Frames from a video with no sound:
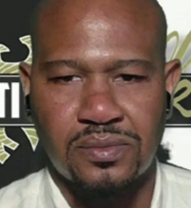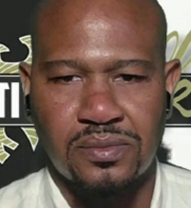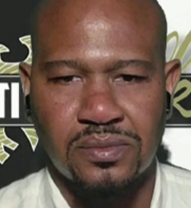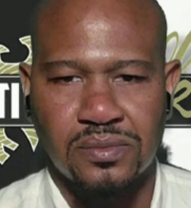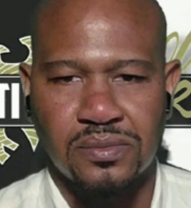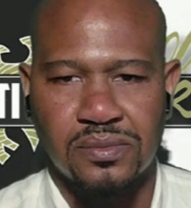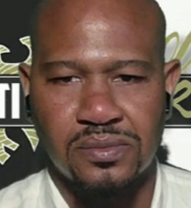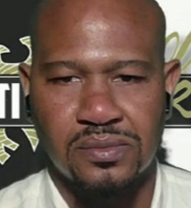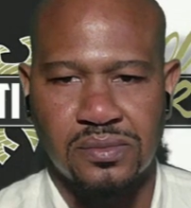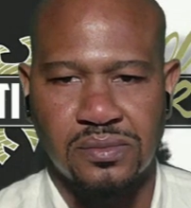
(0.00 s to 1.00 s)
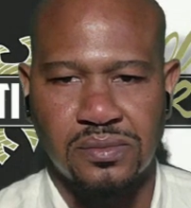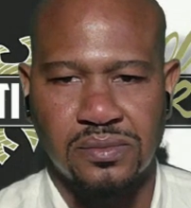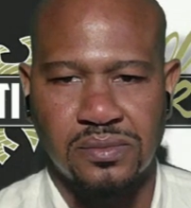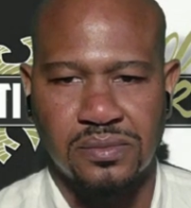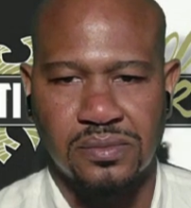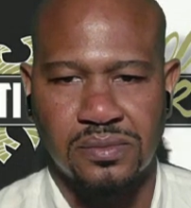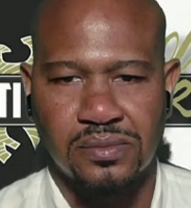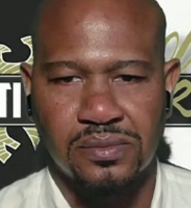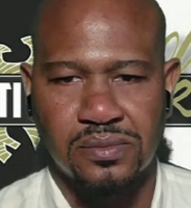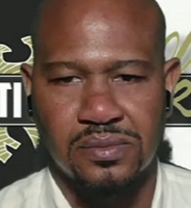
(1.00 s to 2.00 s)

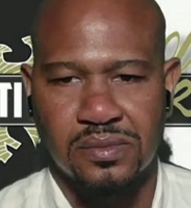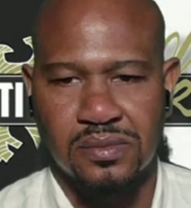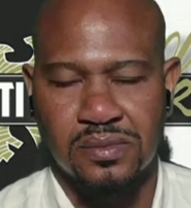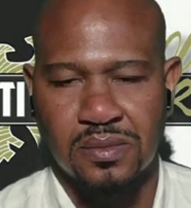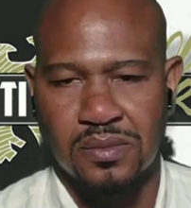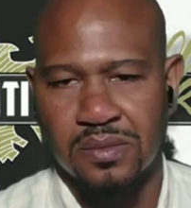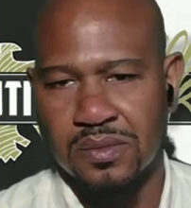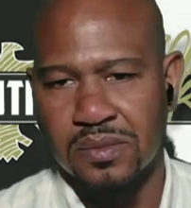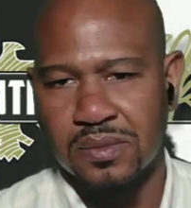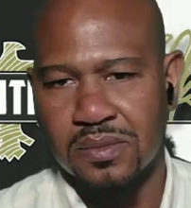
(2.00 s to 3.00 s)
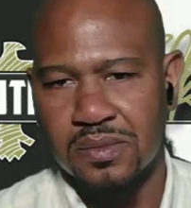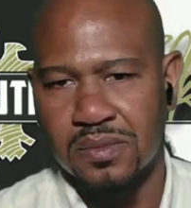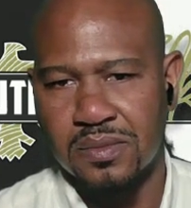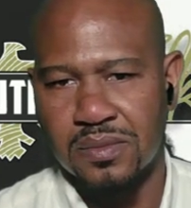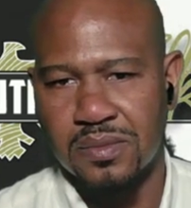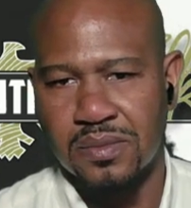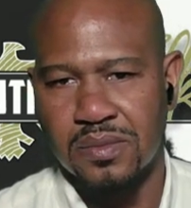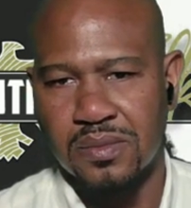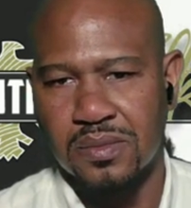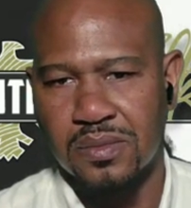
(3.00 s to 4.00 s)

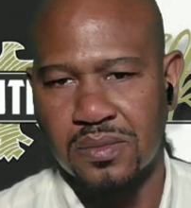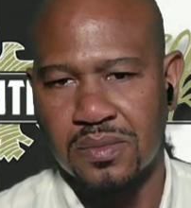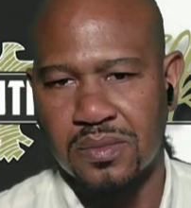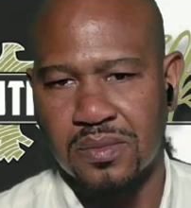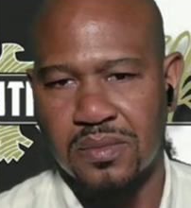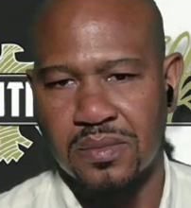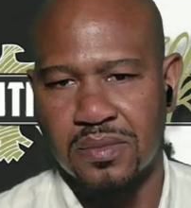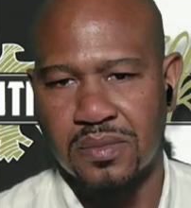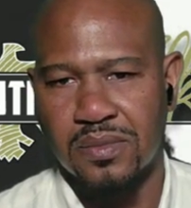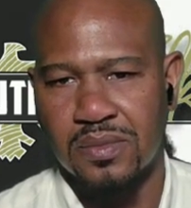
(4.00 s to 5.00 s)
No words are spoken by the person on screen.